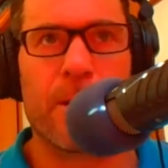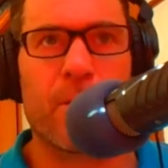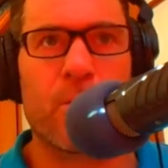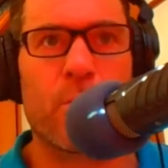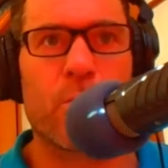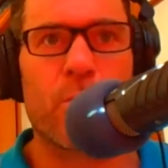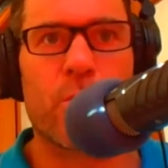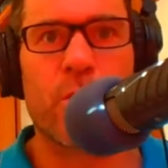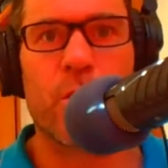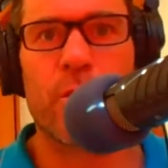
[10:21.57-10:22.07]

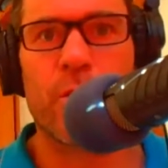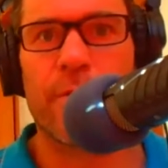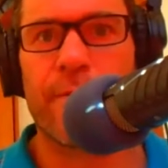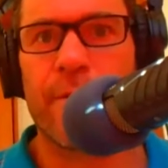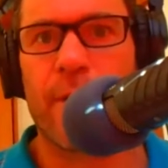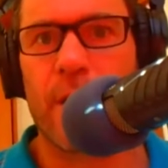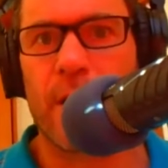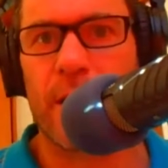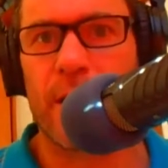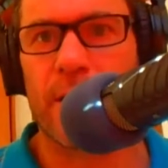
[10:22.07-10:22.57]
also
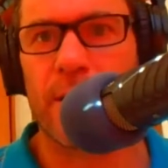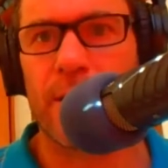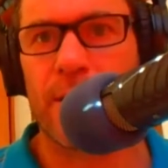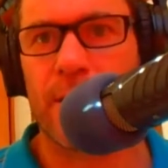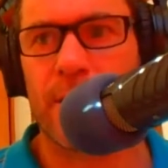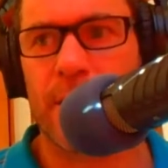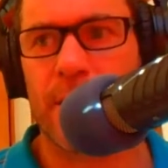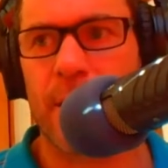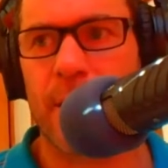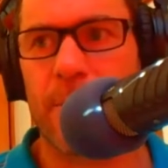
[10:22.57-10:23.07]

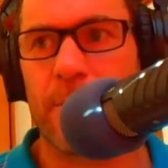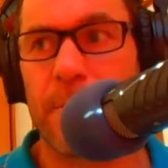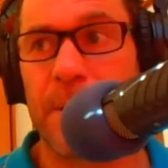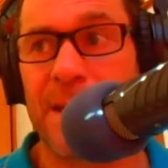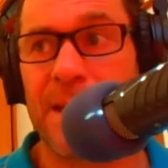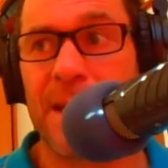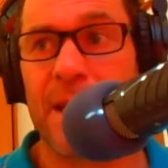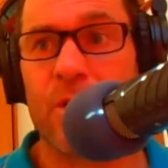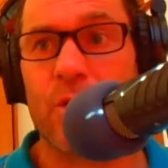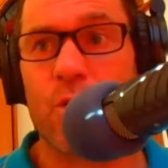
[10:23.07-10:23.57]
defines their
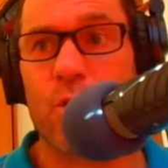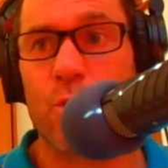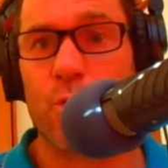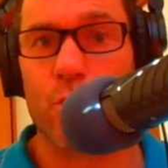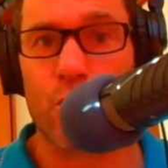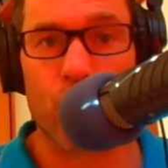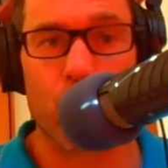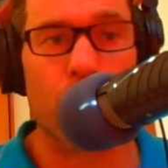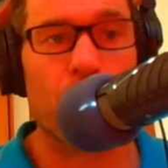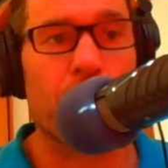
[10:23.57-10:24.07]
potential
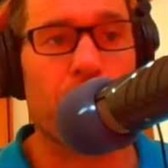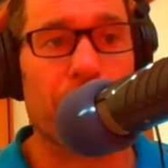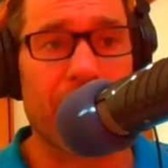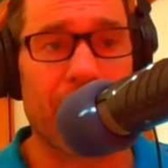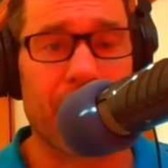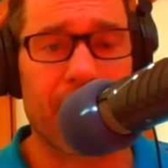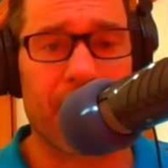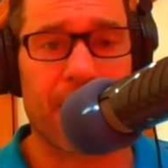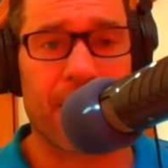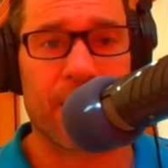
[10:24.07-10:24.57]

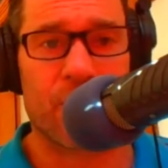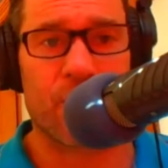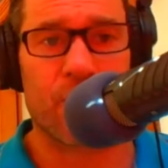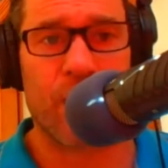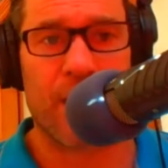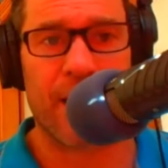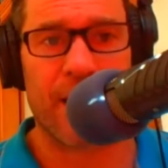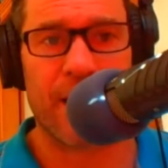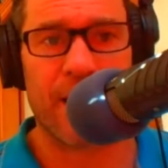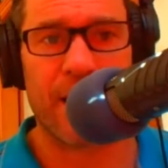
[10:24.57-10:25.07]
durability to
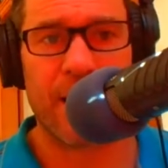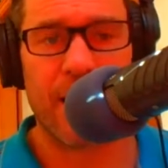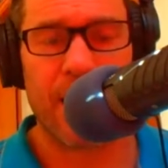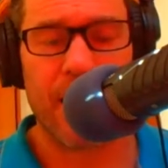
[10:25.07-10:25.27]
training.